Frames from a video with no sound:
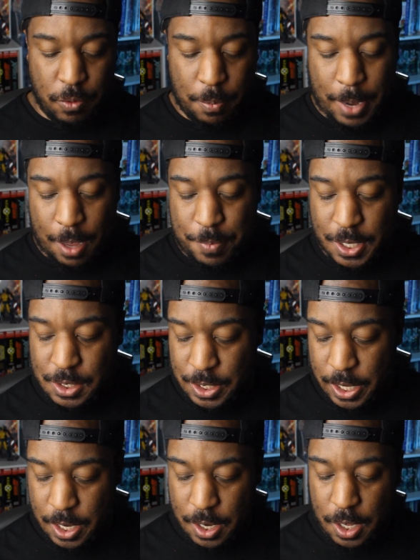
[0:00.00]
might be
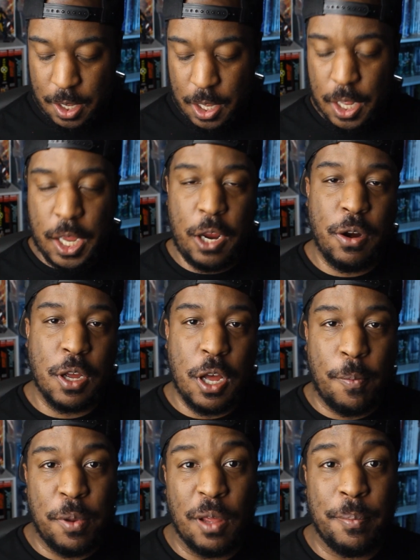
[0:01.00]
seeing here in a
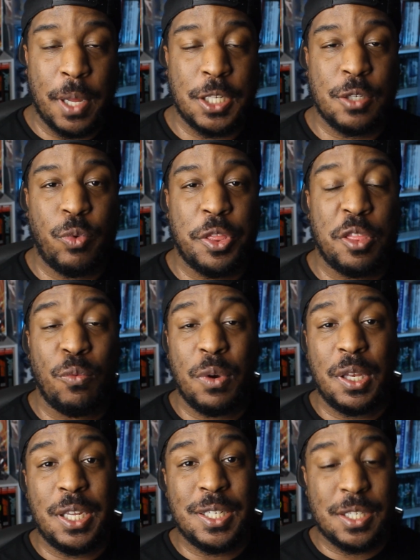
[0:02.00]
couple of months with the
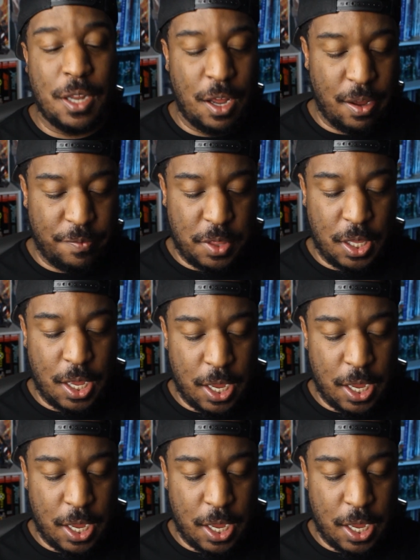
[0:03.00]
release of the